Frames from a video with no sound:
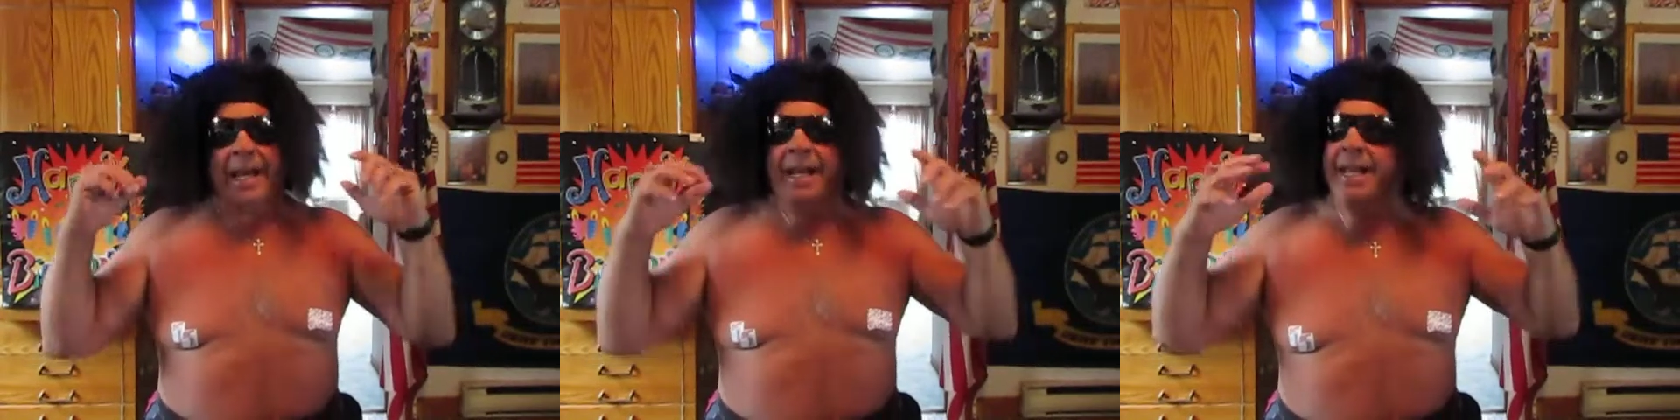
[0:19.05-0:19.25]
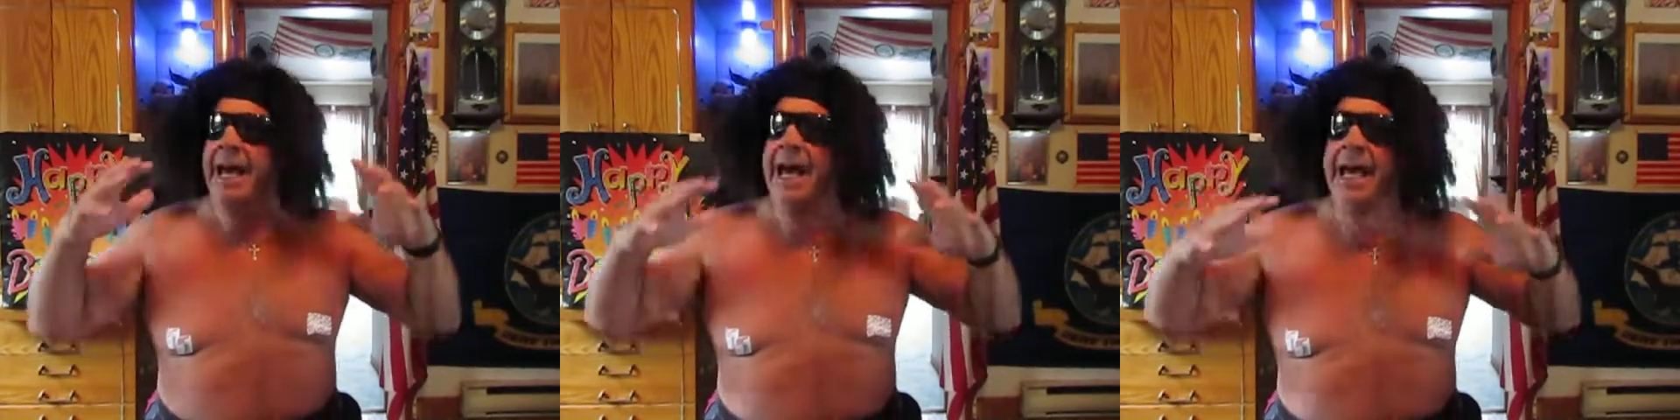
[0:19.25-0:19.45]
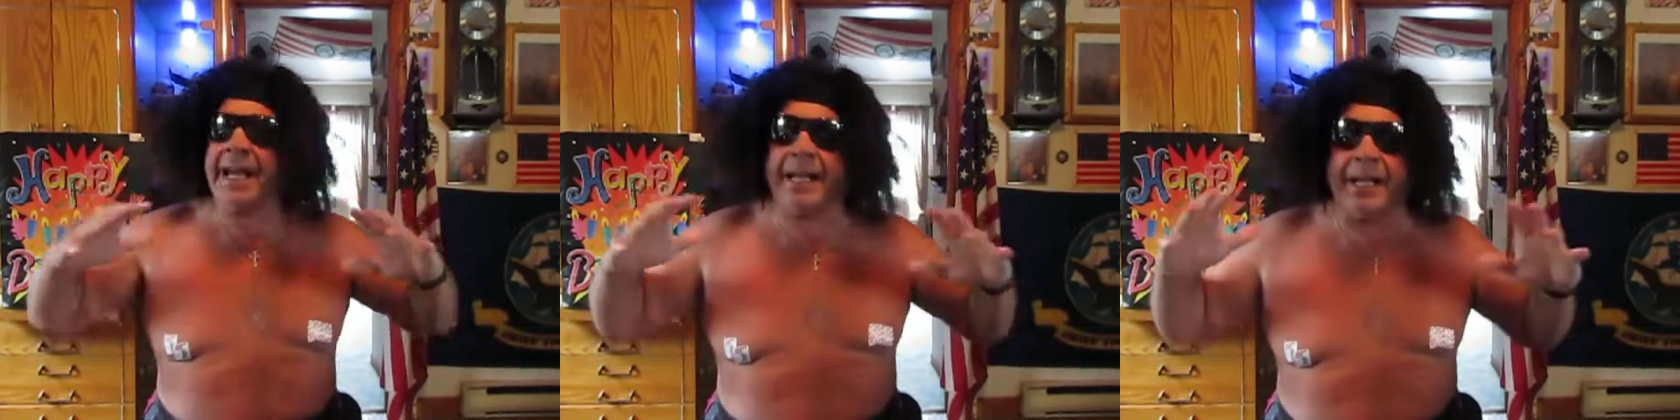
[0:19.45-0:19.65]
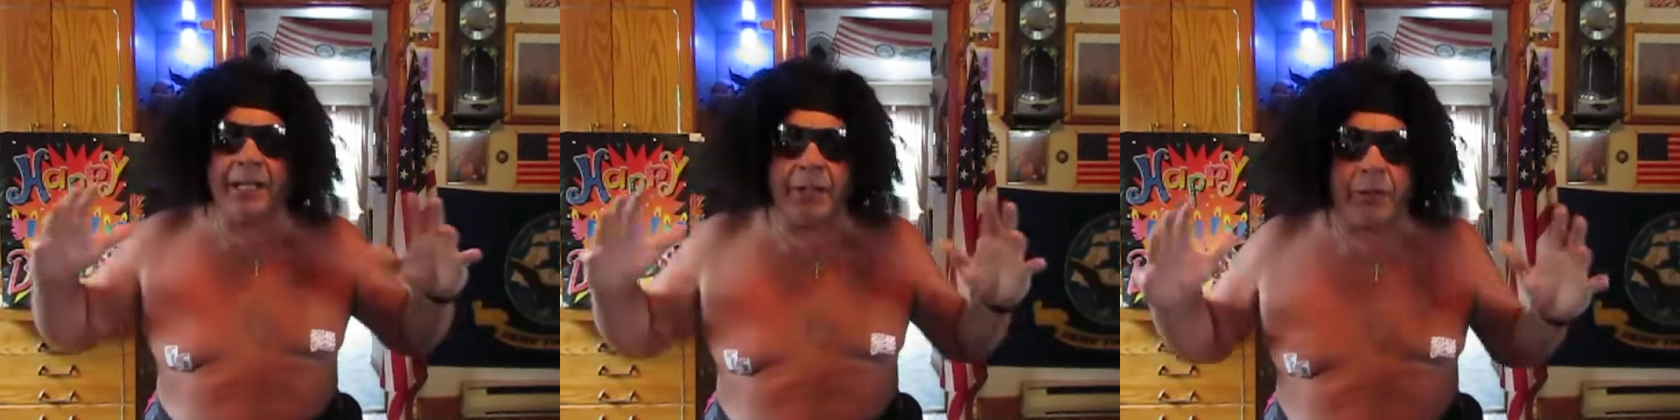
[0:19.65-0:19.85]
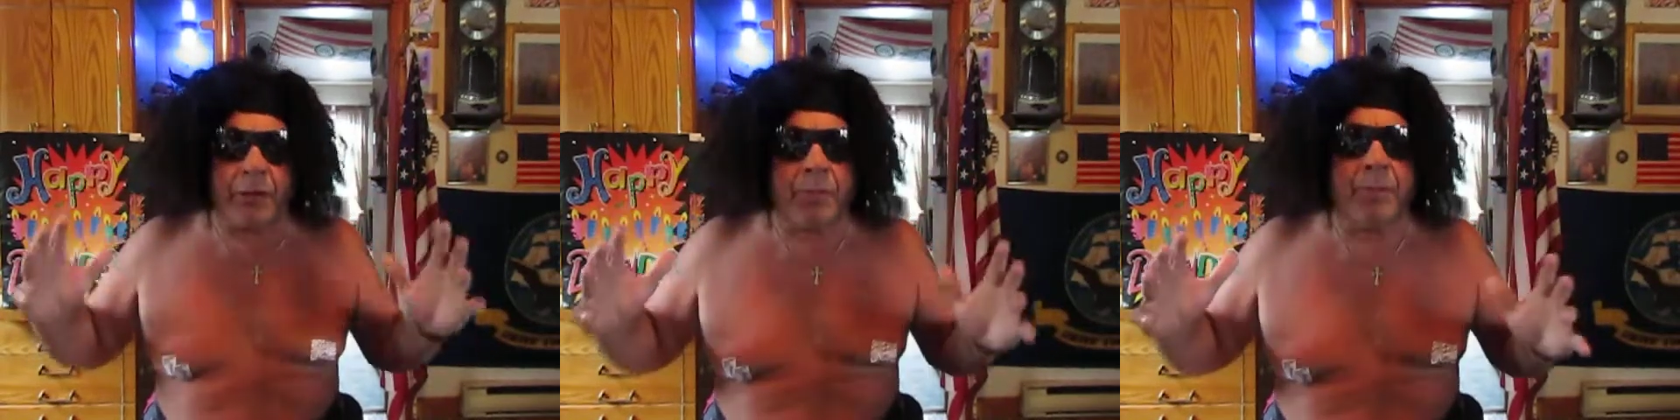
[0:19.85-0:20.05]
Now I
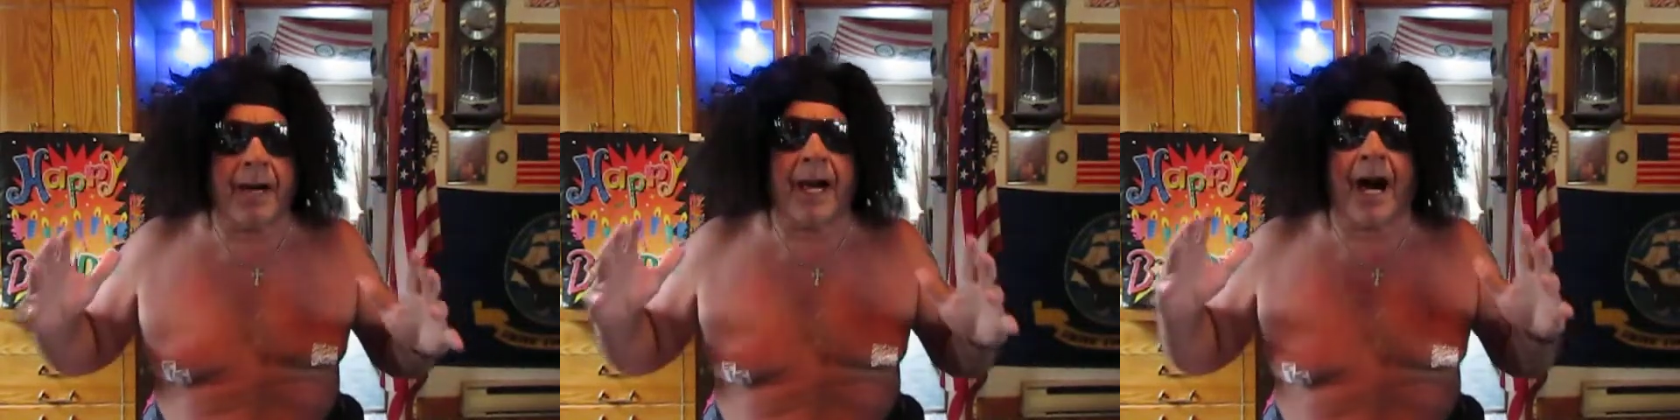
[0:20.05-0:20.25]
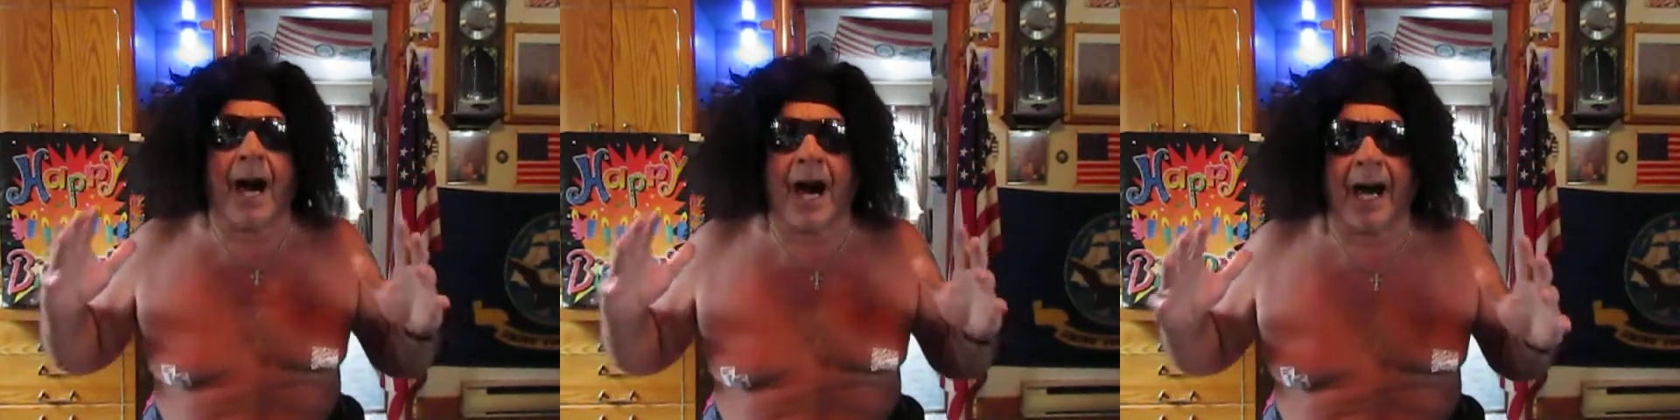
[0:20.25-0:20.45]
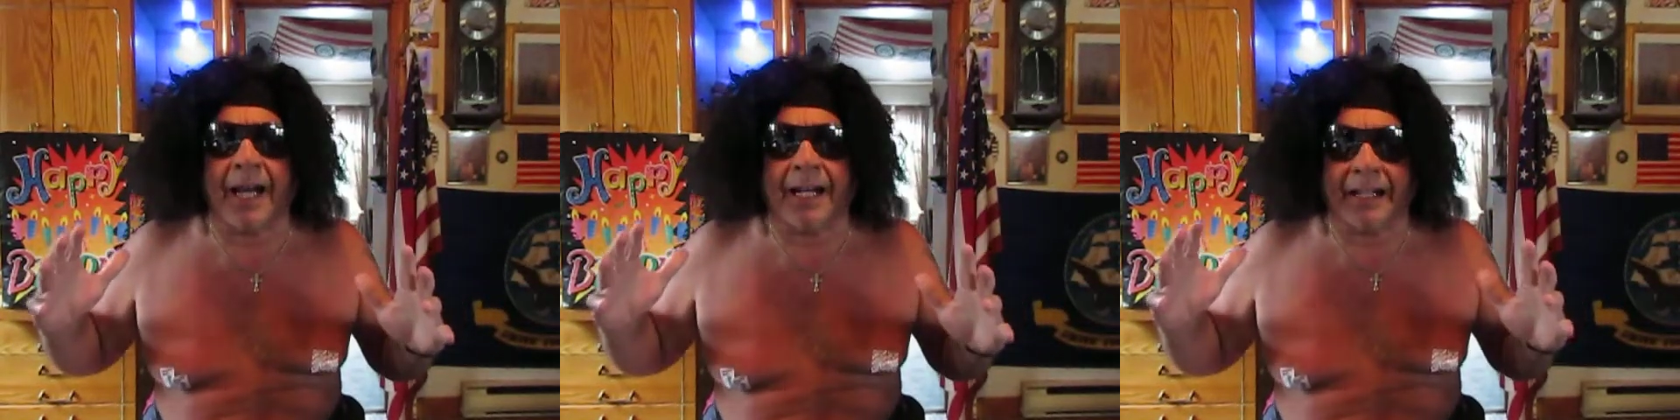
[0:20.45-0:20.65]
gotta do my hot